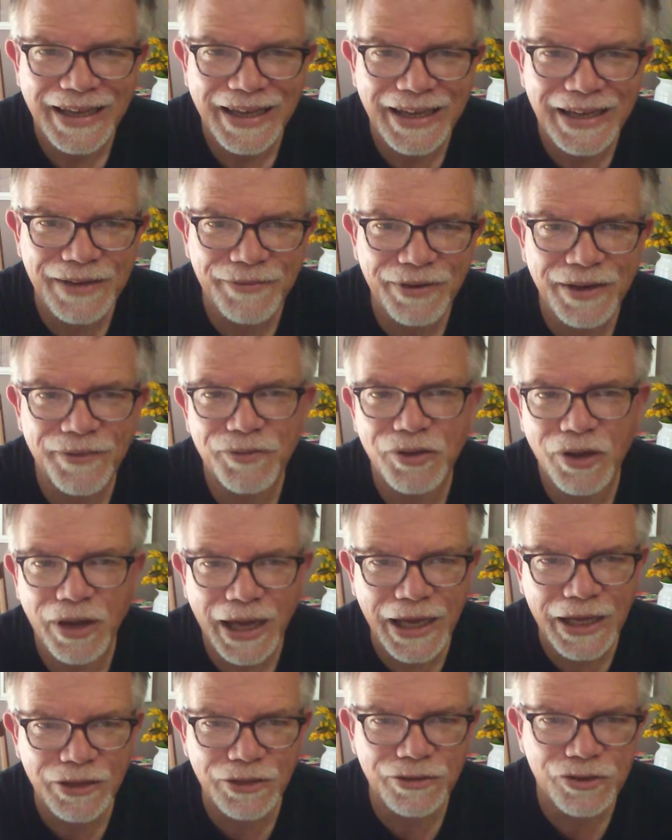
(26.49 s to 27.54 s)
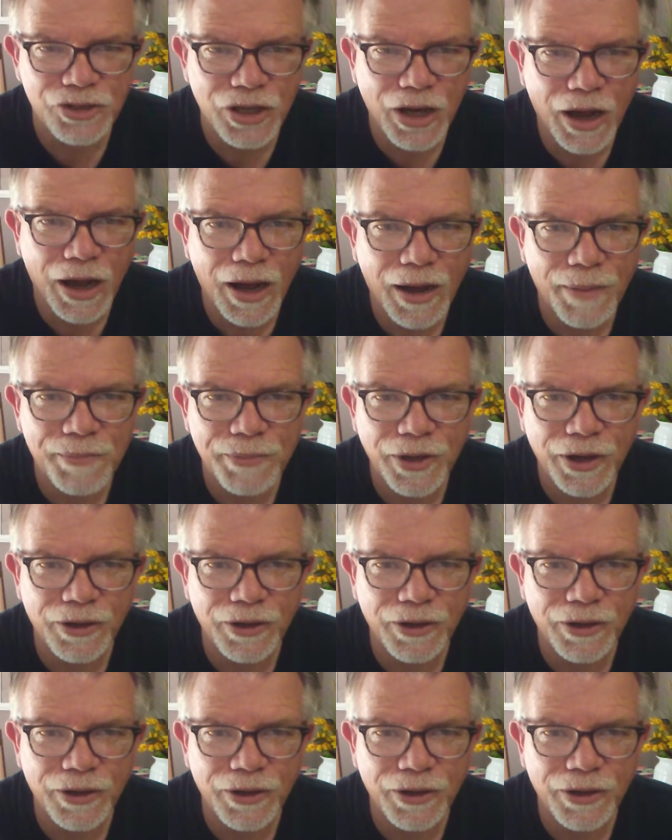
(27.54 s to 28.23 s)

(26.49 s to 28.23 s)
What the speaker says: And even if you hate your job,